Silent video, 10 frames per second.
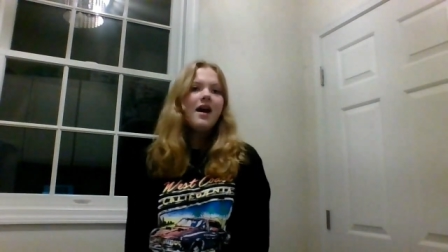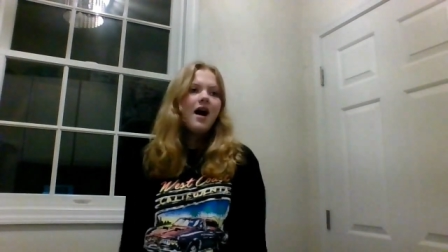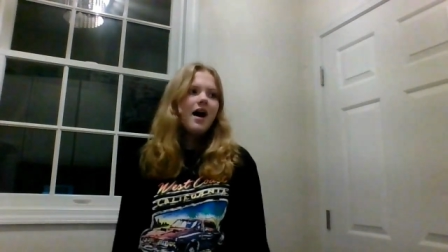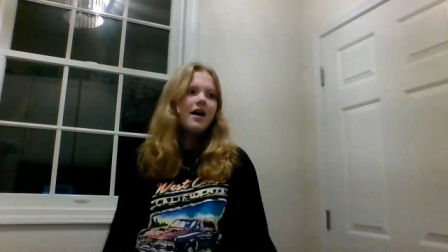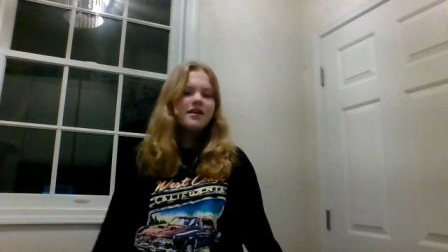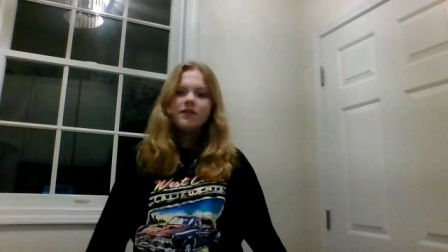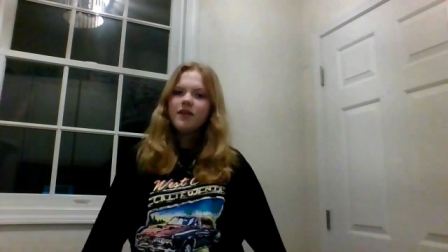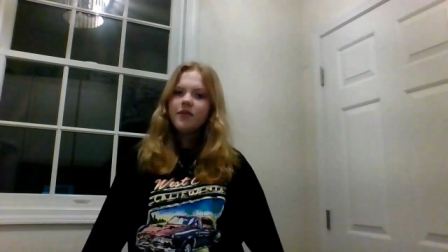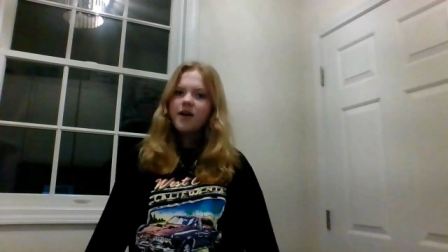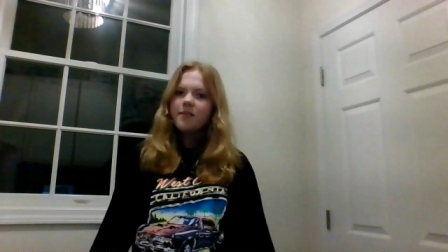I uh,
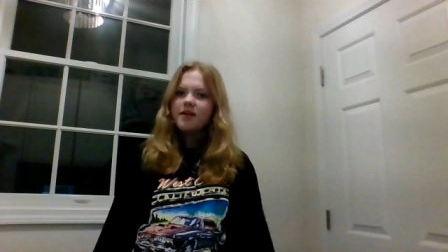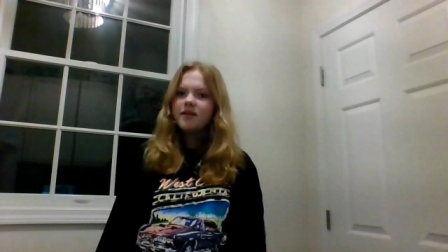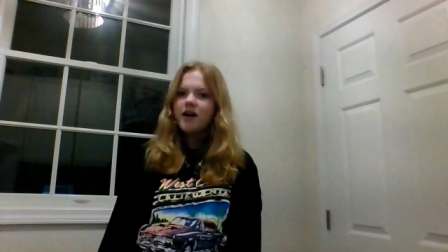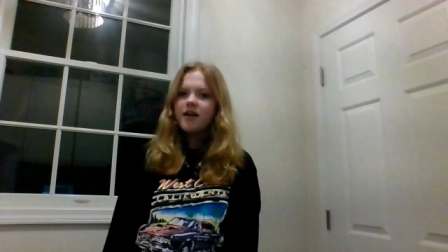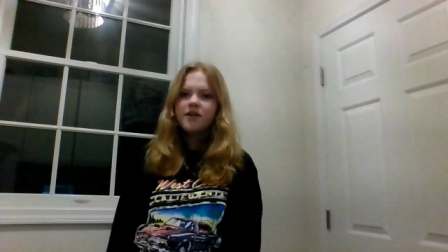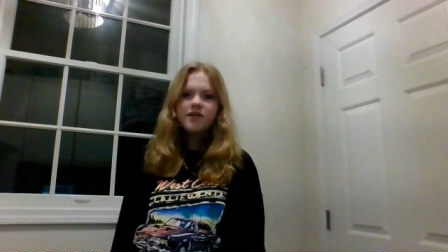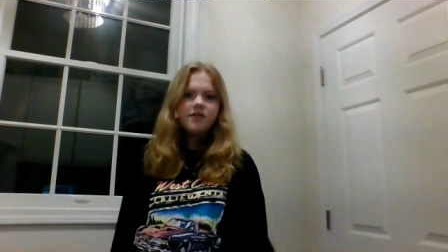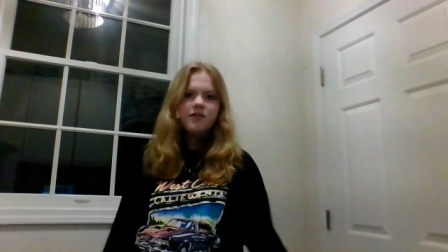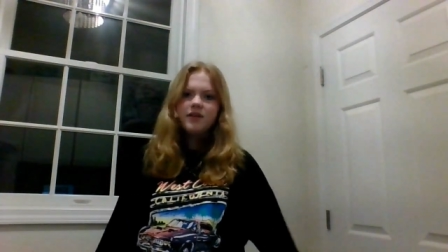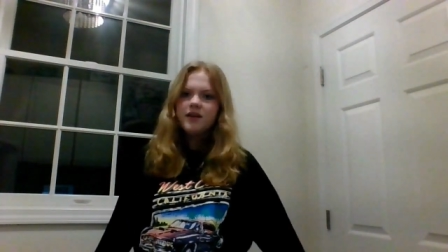definitely recommend a locker. It's
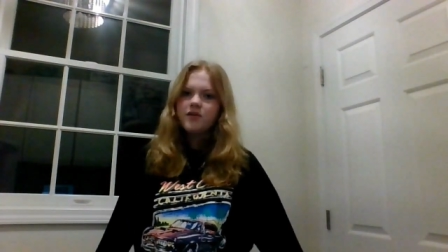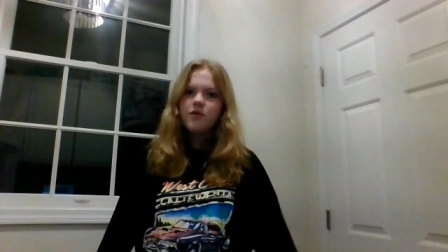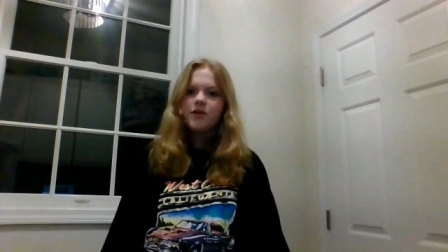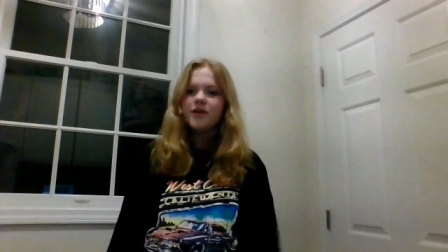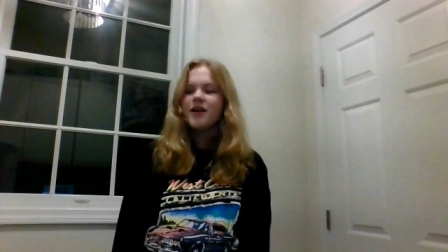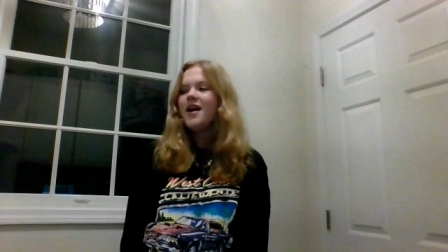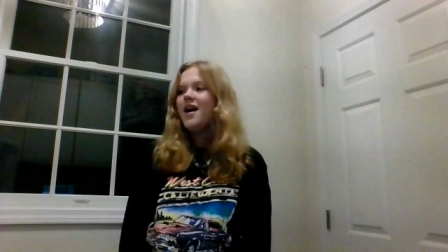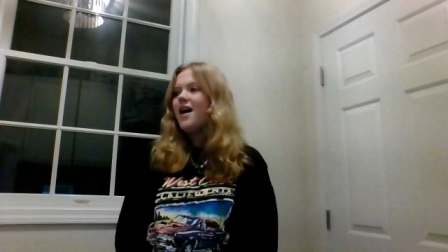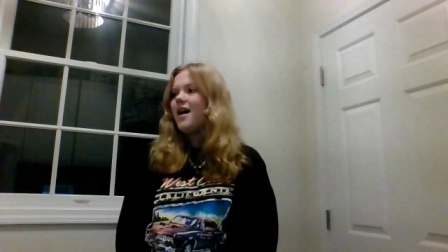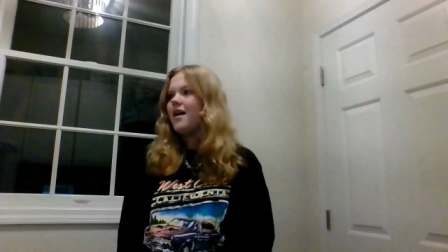only a quarter
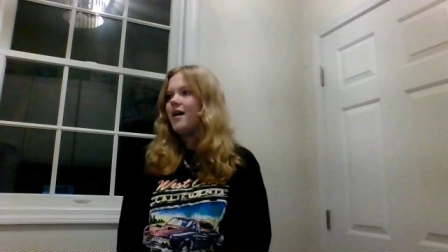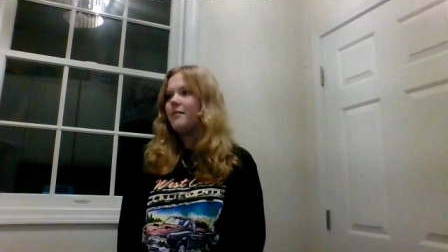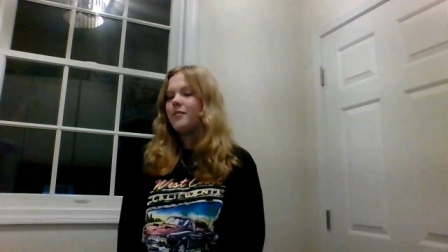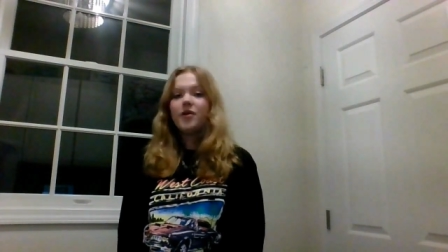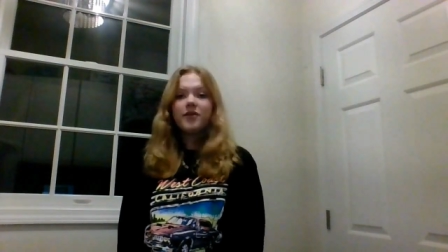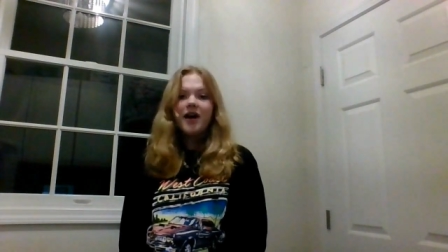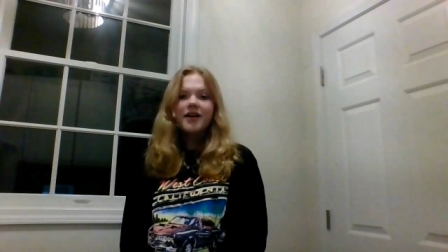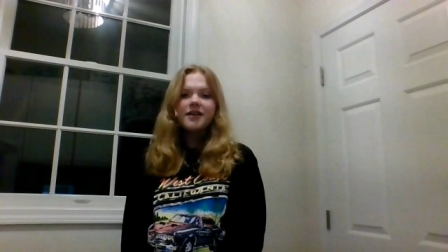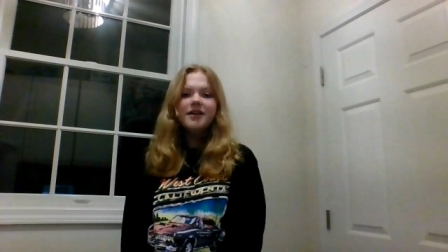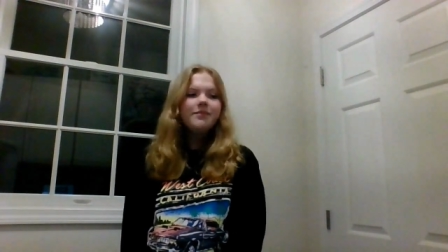um, per
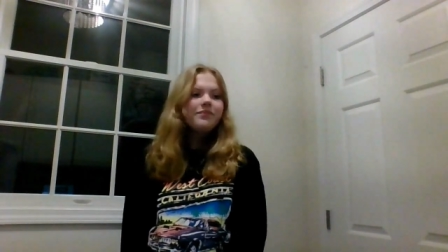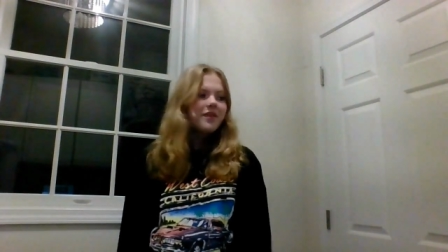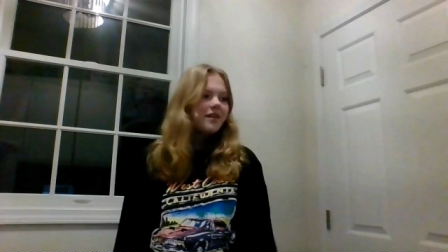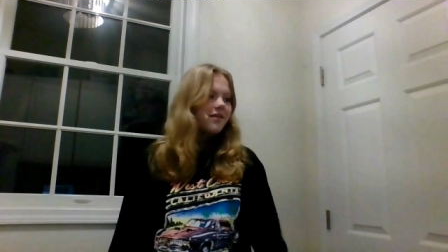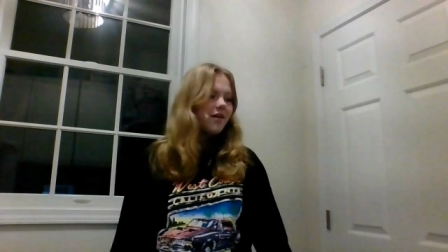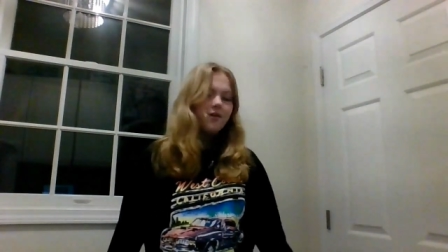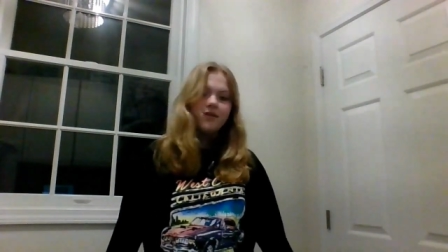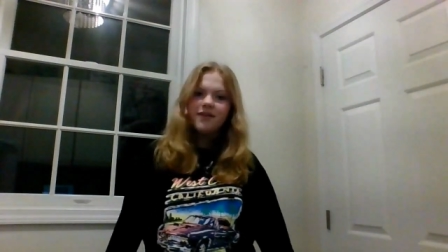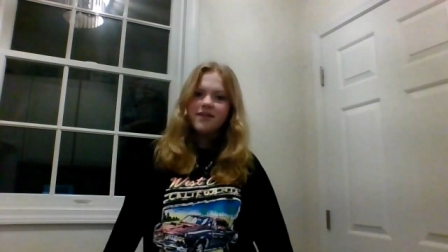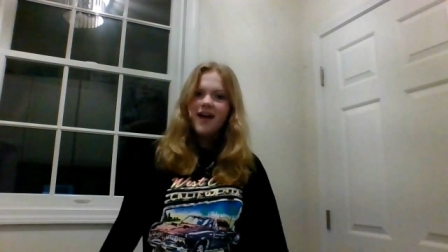locker, so
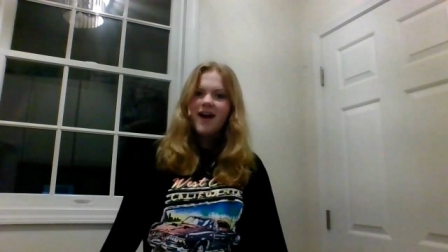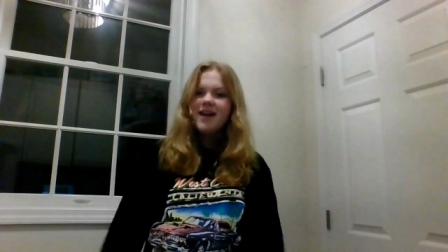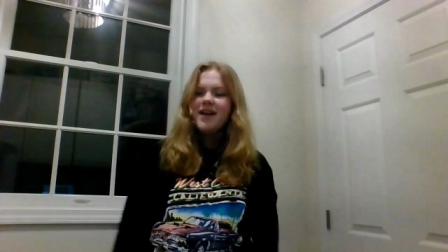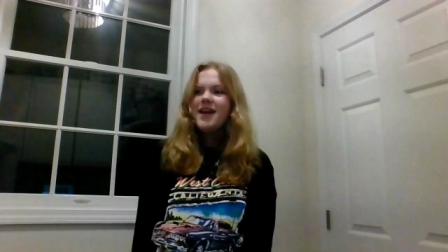there's that.